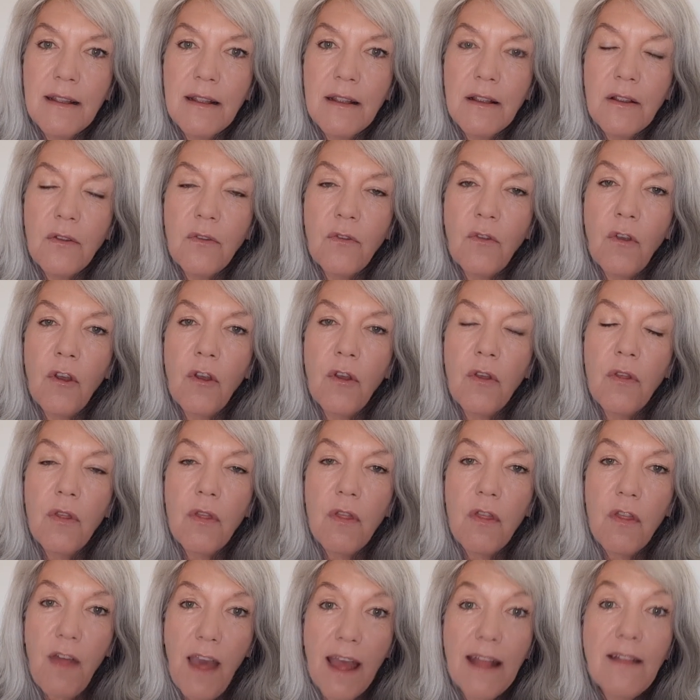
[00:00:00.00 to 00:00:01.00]
So
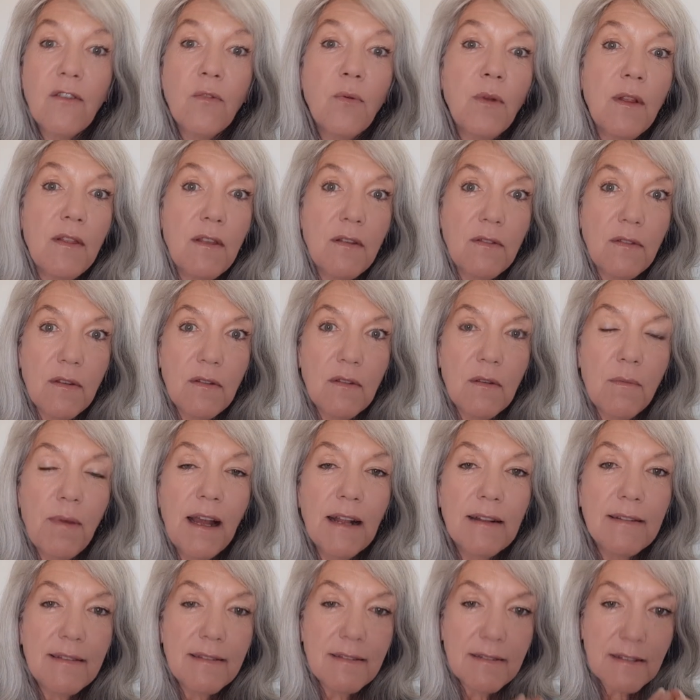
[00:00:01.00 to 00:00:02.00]
that's what this is
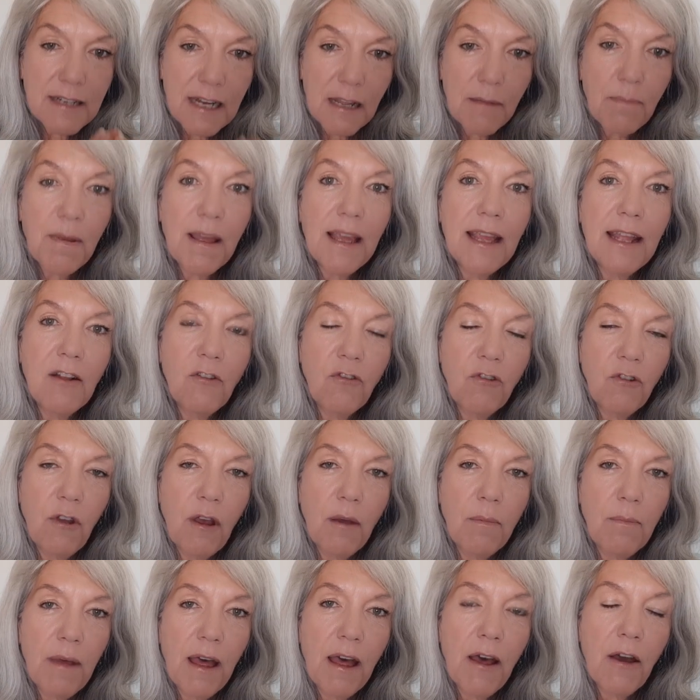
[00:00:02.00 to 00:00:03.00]
about, stepping into
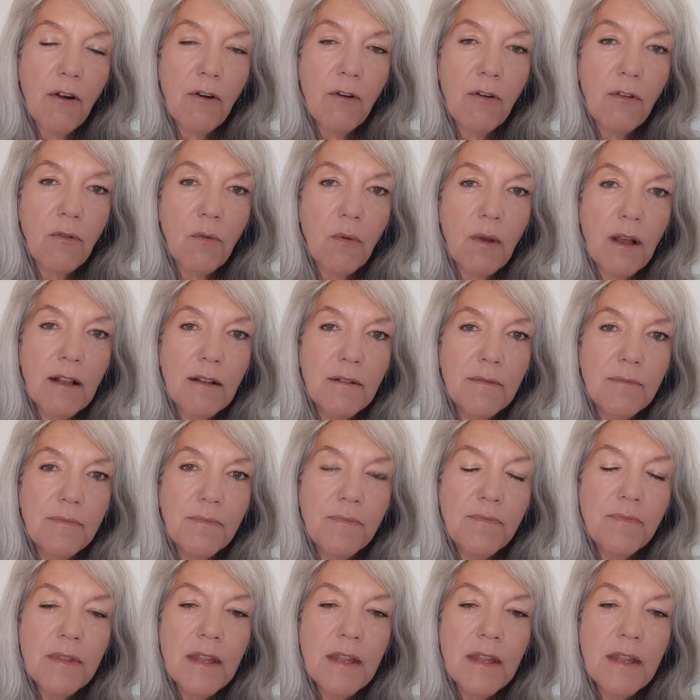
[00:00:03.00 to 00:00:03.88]
our power as well.